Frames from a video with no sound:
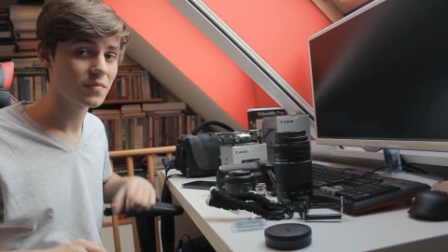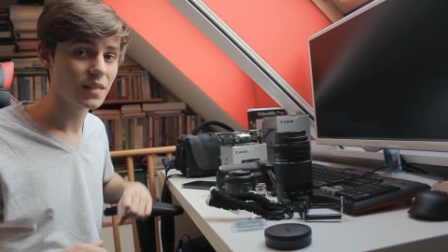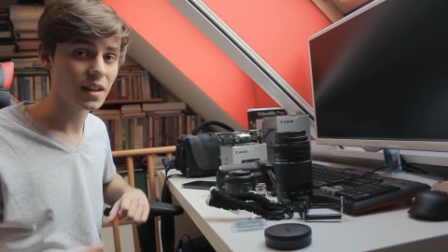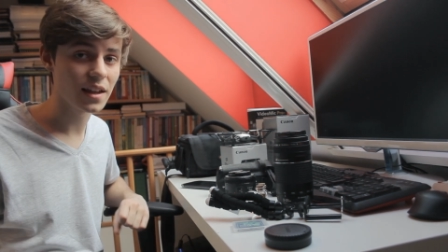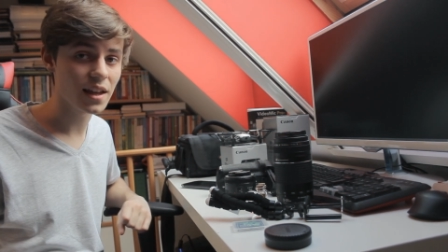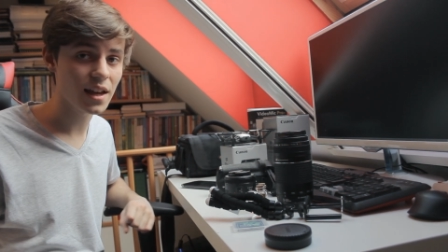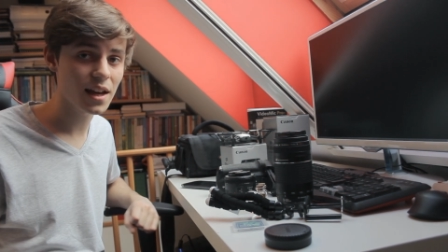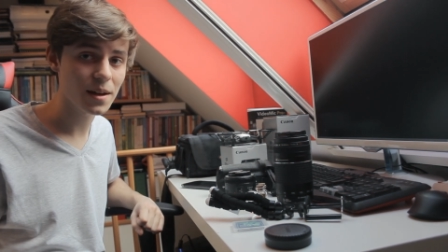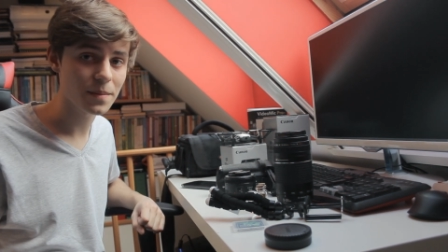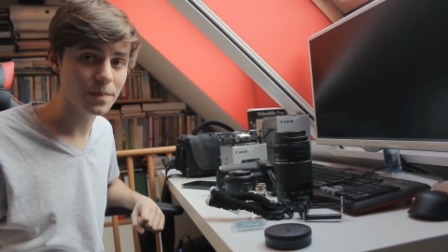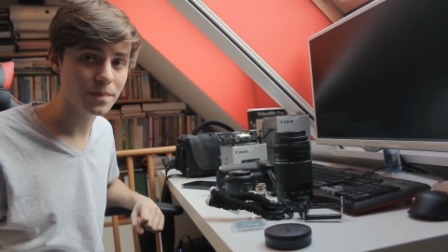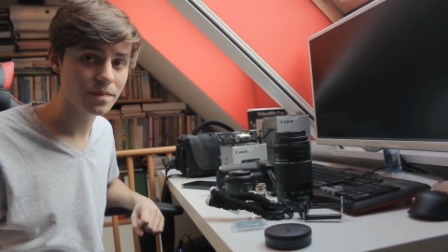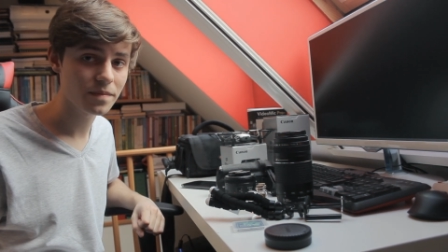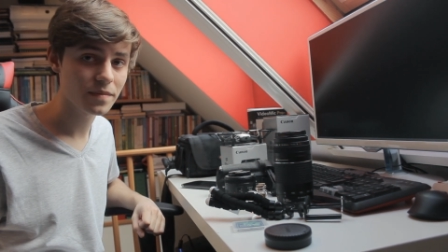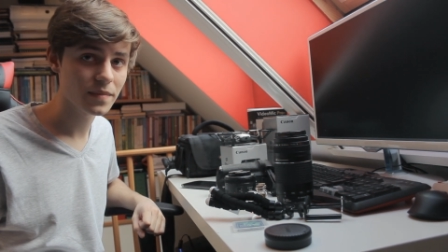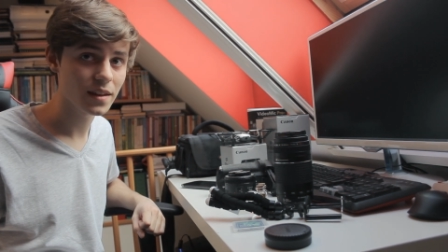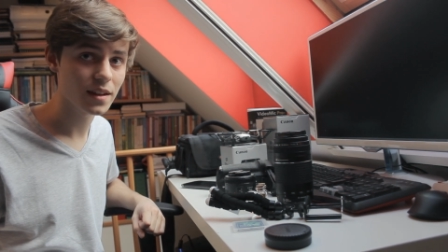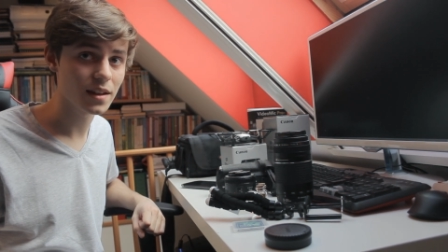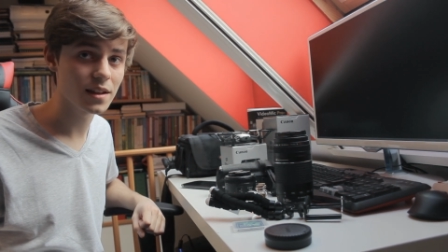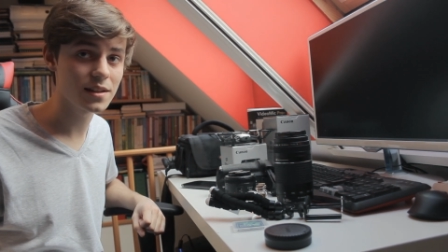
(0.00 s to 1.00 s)
yeah
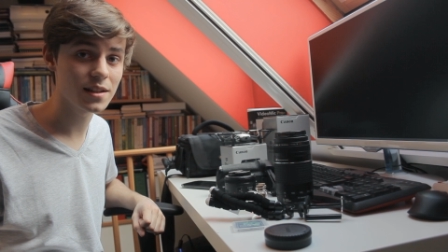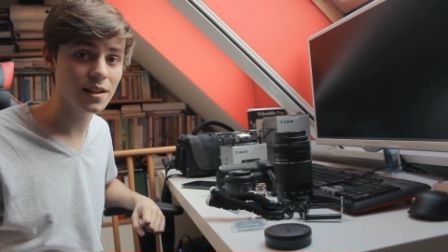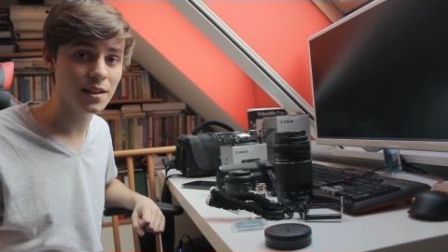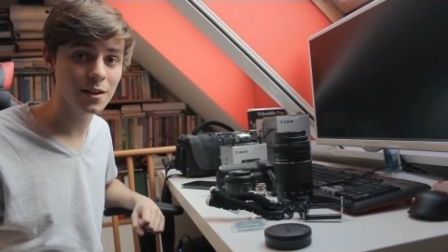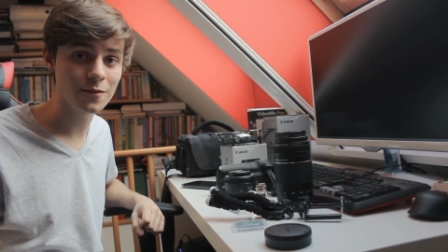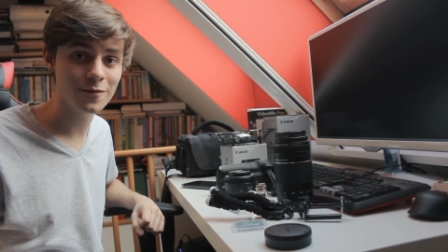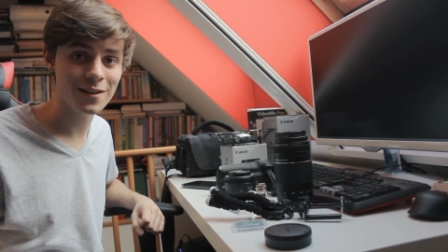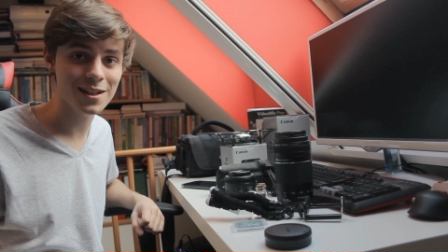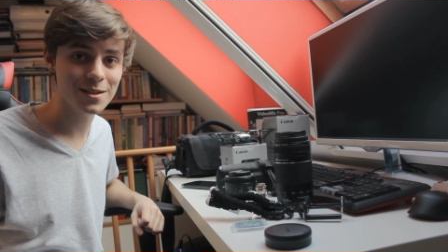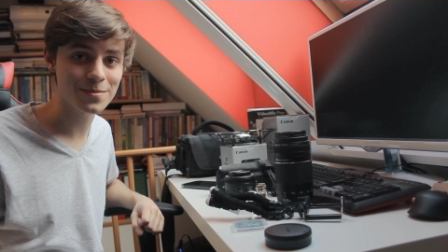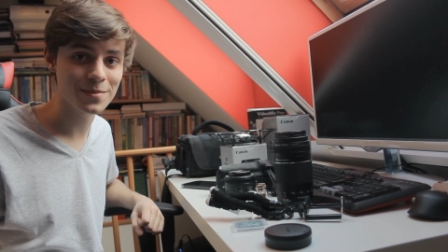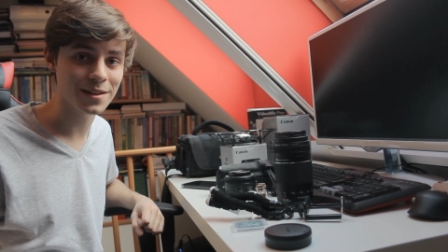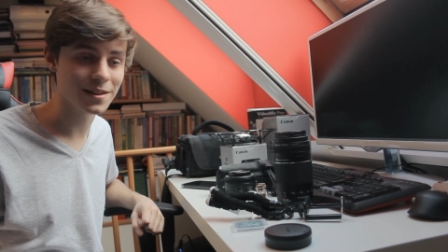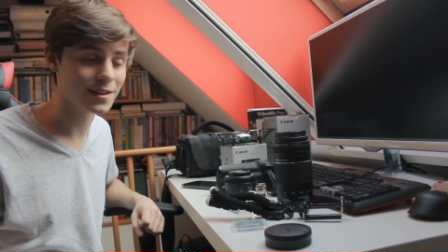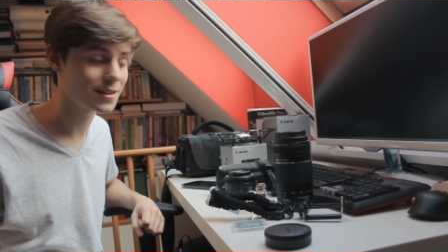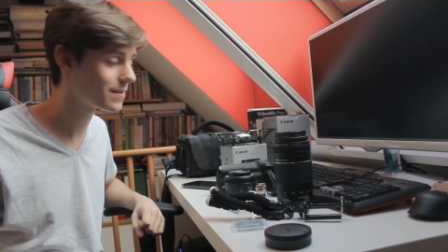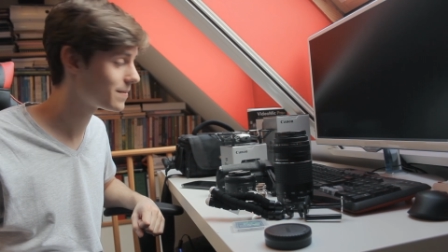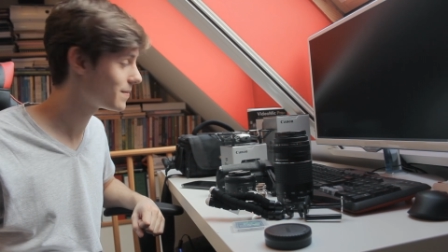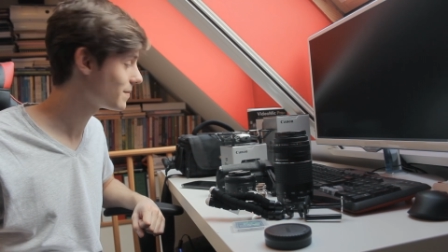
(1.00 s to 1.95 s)
it's an investment